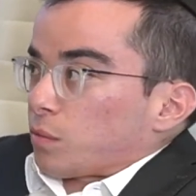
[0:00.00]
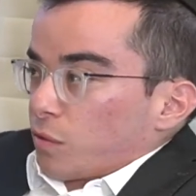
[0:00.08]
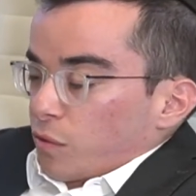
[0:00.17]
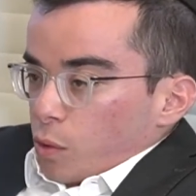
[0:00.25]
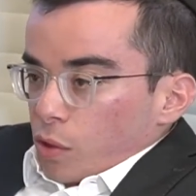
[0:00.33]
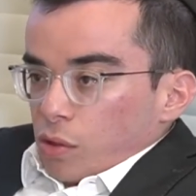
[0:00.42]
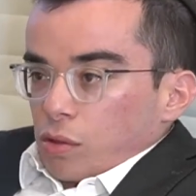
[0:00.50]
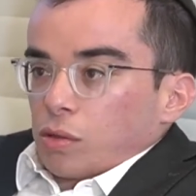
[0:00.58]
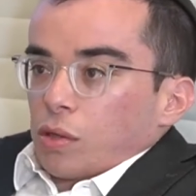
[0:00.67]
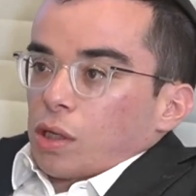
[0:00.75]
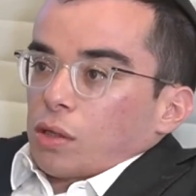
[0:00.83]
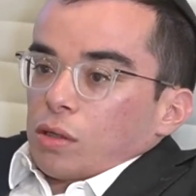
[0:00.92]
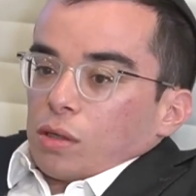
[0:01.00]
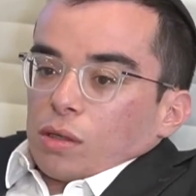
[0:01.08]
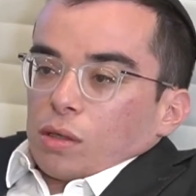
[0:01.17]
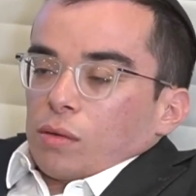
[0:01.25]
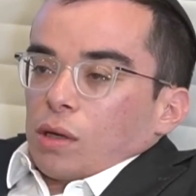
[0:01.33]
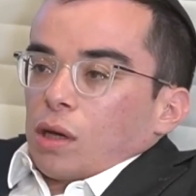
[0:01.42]
4 years later,
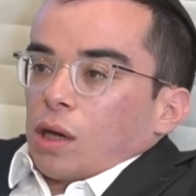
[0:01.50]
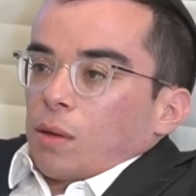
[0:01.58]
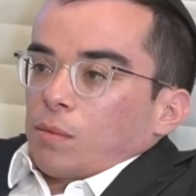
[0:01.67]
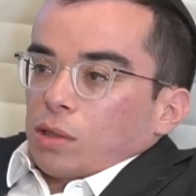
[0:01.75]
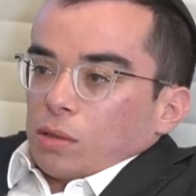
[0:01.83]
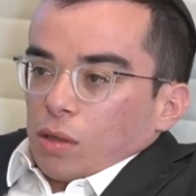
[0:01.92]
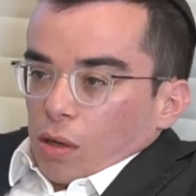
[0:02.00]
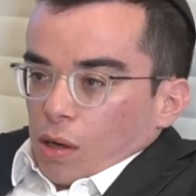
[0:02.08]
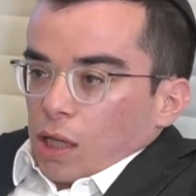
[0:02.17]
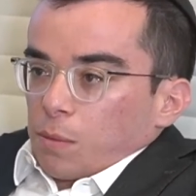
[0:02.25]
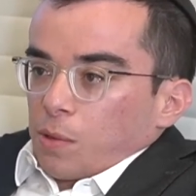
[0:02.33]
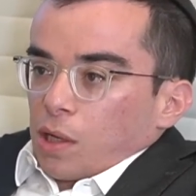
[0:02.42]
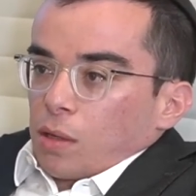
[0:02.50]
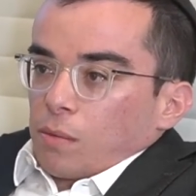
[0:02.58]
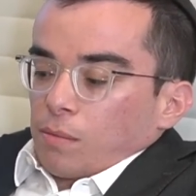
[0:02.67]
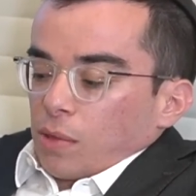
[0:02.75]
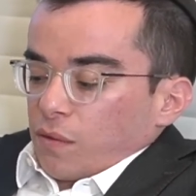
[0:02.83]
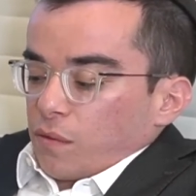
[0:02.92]
I'm in a lot of
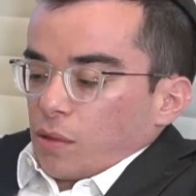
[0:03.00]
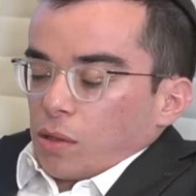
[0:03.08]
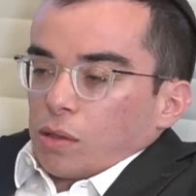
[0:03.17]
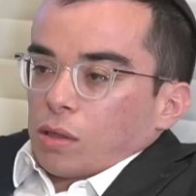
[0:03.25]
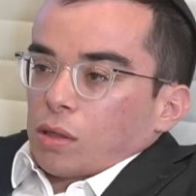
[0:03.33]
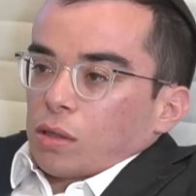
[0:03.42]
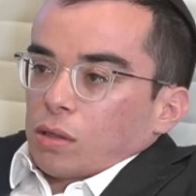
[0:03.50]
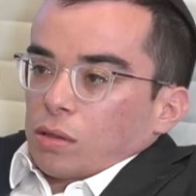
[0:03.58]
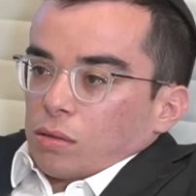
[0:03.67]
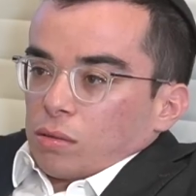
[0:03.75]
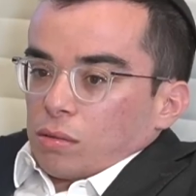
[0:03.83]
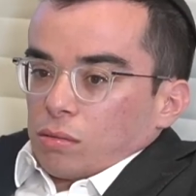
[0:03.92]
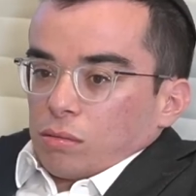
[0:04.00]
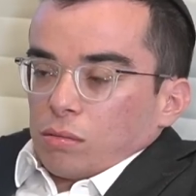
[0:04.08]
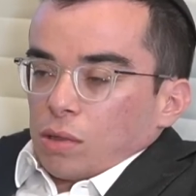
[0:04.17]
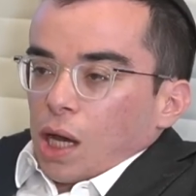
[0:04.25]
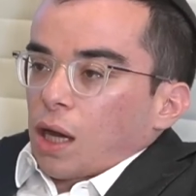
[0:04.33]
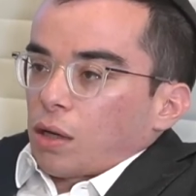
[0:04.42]
pain. My feet are
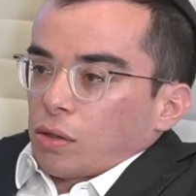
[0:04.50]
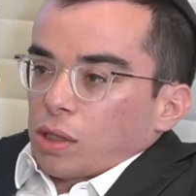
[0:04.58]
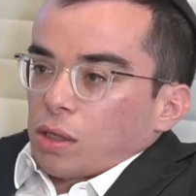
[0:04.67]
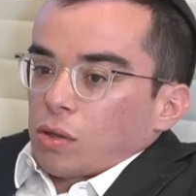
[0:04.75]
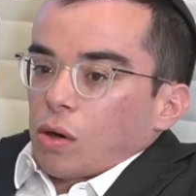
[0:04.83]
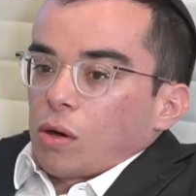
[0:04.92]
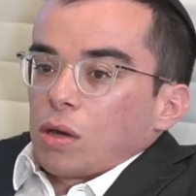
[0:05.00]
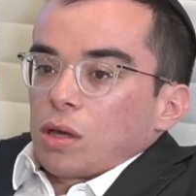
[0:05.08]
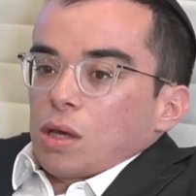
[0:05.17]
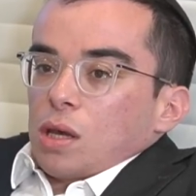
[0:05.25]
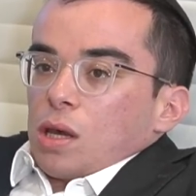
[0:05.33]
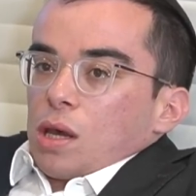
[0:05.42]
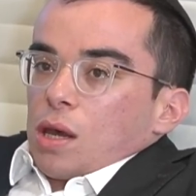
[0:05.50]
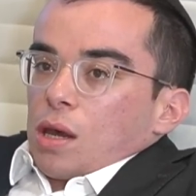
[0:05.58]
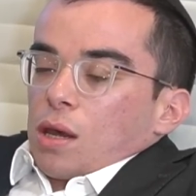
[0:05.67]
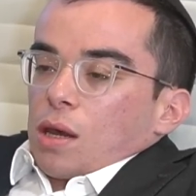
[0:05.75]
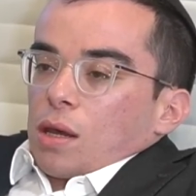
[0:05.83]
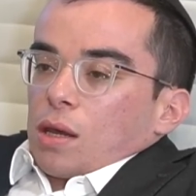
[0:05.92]
not good at all.
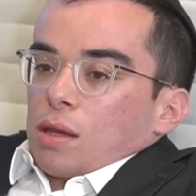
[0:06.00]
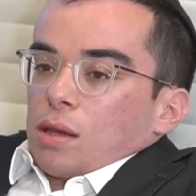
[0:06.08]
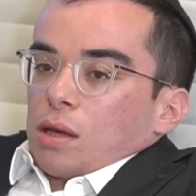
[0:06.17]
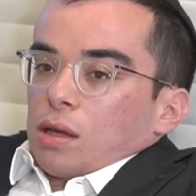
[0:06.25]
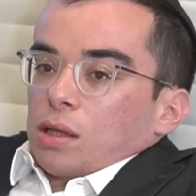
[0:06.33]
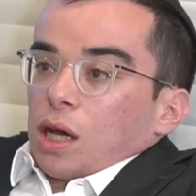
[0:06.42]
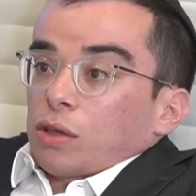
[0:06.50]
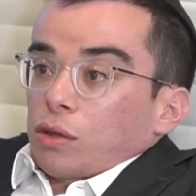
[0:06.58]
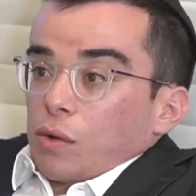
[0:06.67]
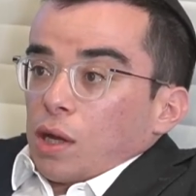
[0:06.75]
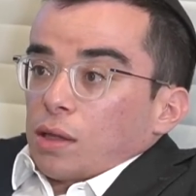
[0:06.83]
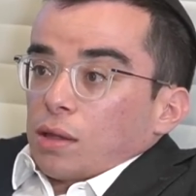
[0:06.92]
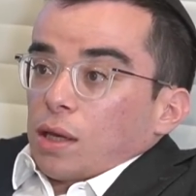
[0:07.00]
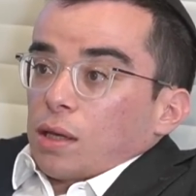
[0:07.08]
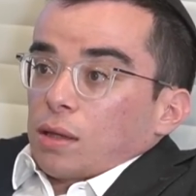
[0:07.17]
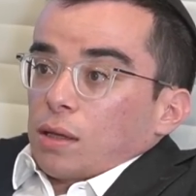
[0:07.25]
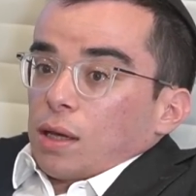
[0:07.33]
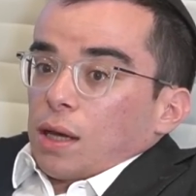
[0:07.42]
And Dr. Grant
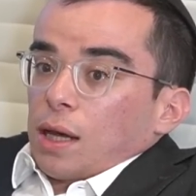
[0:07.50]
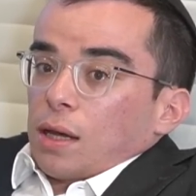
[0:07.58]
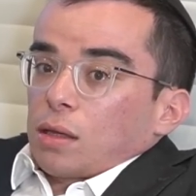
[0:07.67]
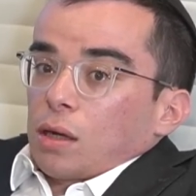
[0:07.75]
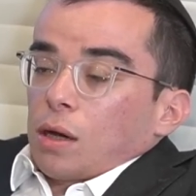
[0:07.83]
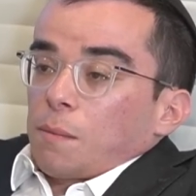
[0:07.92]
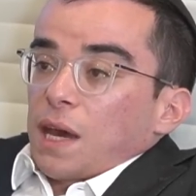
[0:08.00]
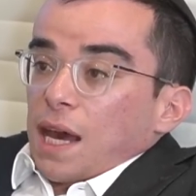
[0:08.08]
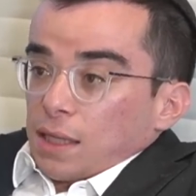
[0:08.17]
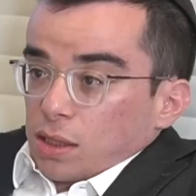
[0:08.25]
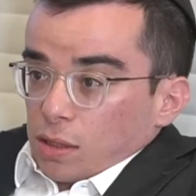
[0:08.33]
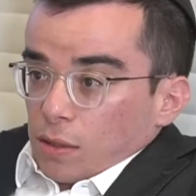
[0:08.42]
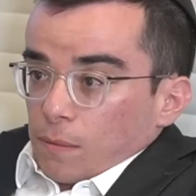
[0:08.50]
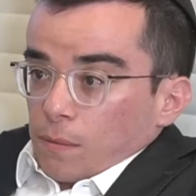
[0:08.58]
then had passed.